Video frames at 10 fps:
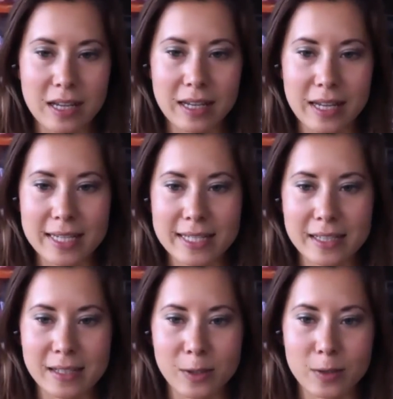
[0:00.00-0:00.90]
and I
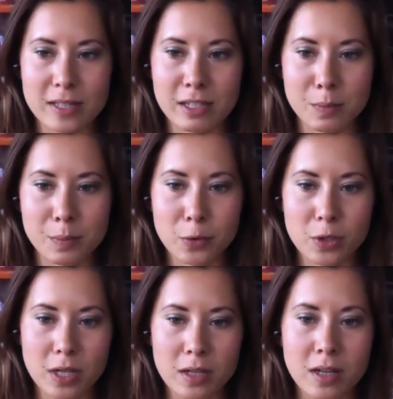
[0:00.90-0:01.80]
still don't see
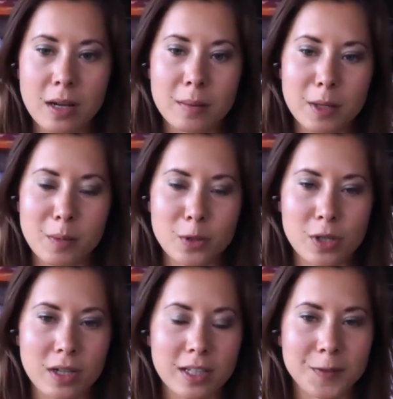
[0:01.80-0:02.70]
Pooja, but
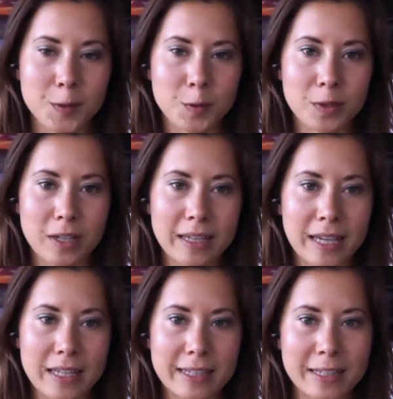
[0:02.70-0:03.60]
Pooja, if you
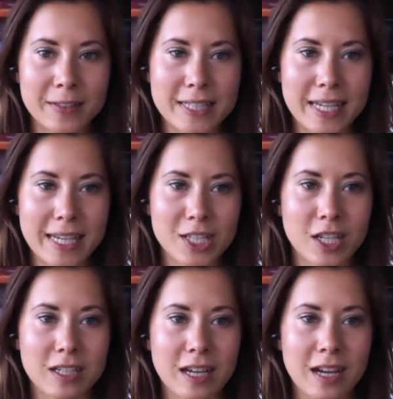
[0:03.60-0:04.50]
get the
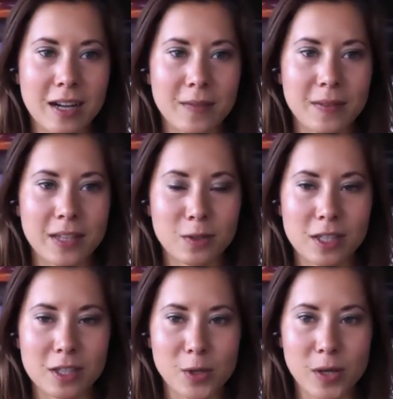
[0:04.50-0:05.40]
invitation and you
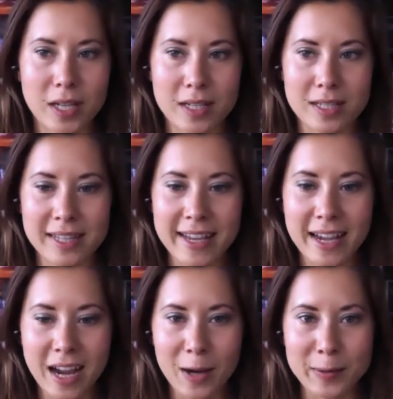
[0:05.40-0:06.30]
can join us,
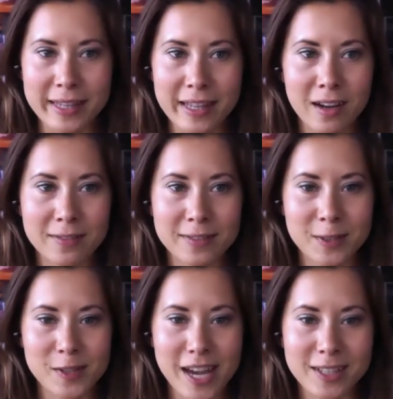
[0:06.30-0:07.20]
I would love
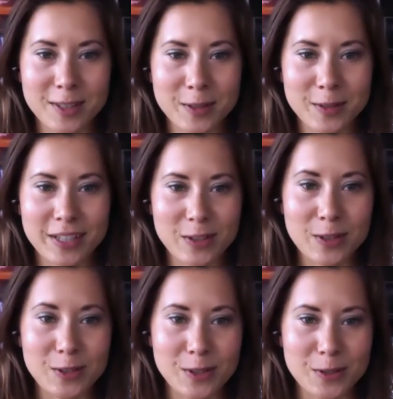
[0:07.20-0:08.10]
to chat you and to
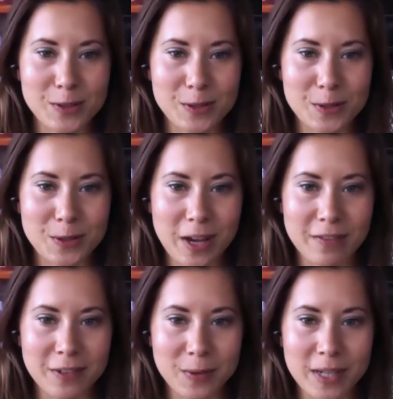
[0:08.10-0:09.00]
introduce you to
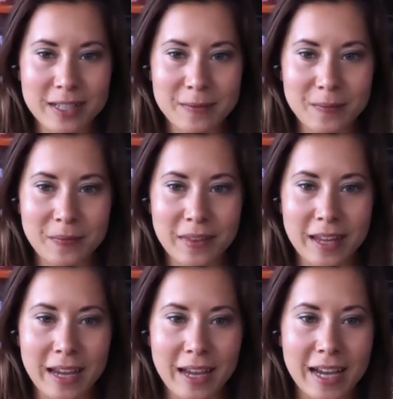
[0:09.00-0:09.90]
everyone.
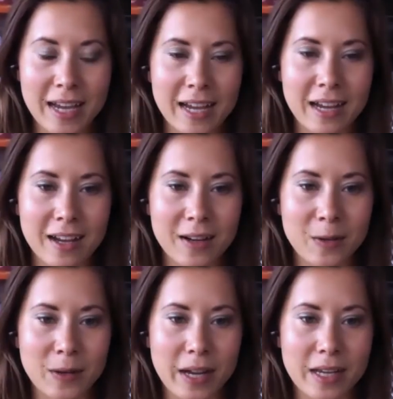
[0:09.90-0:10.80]

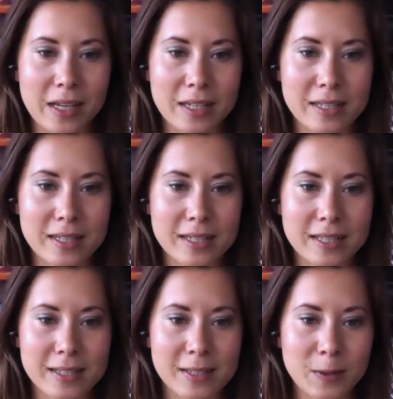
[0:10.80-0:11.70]
Okay,
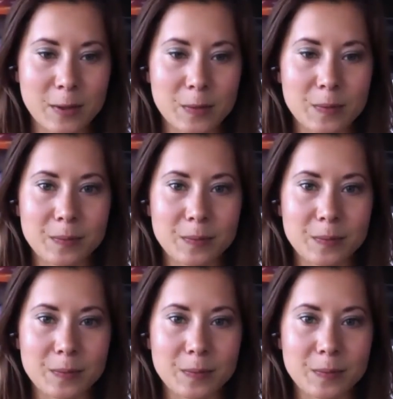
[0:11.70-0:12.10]
so